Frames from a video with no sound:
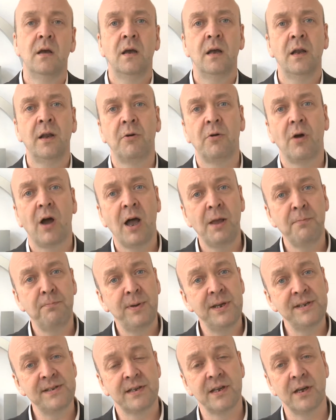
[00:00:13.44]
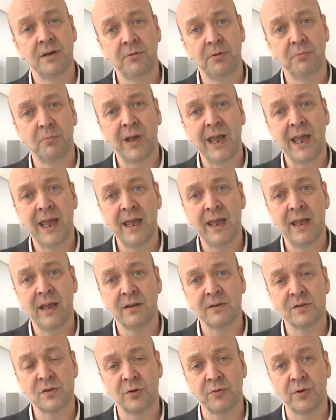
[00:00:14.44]
Hello, I'm Peter Kerwin. We're
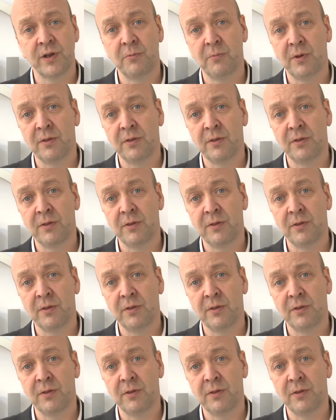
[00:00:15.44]
here talking